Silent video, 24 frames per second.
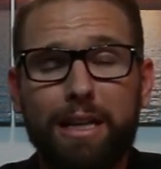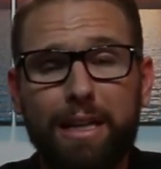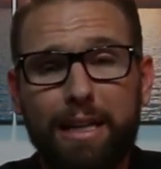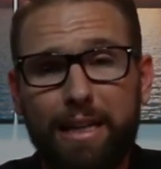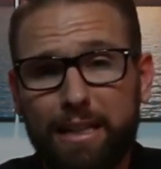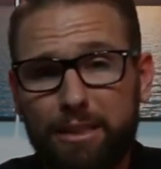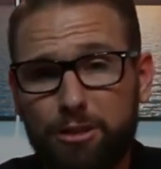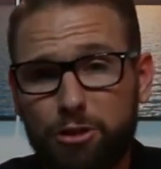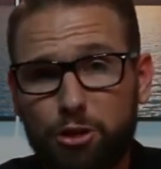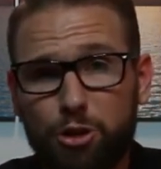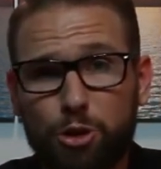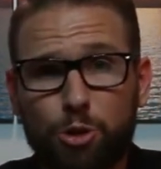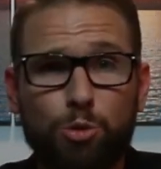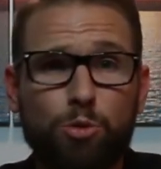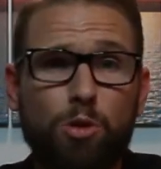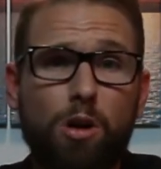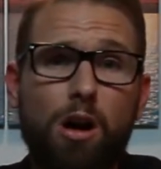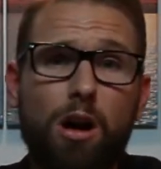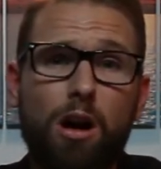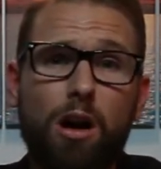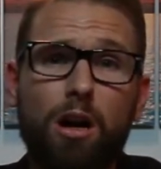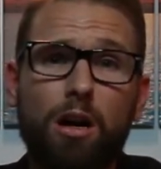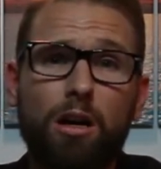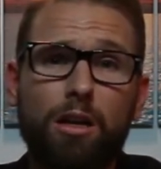It's
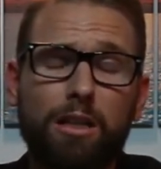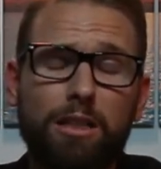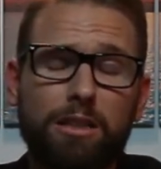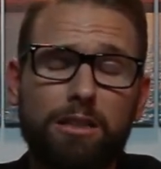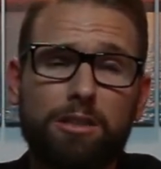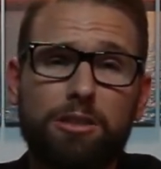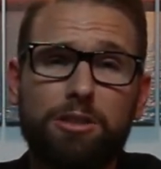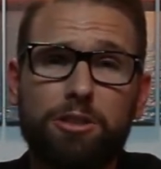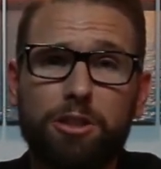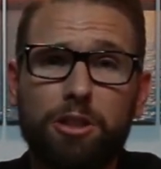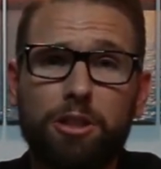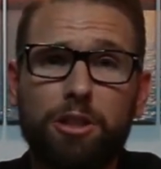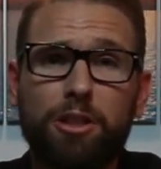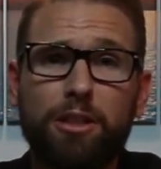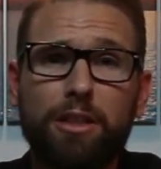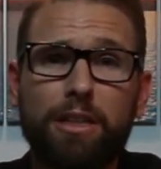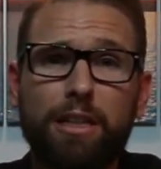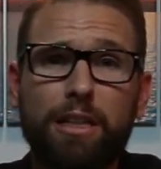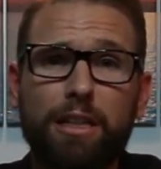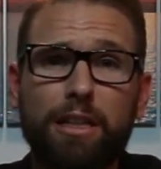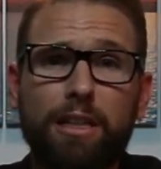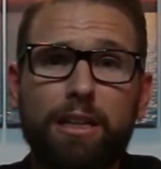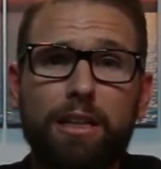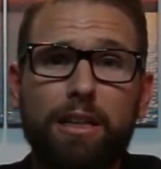strong, it's
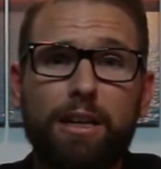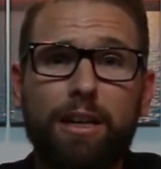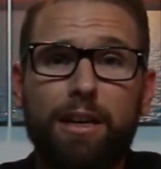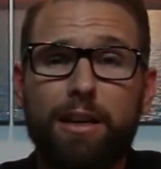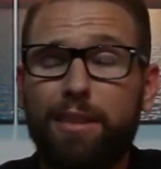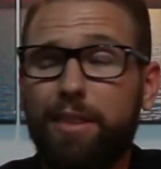sturdy.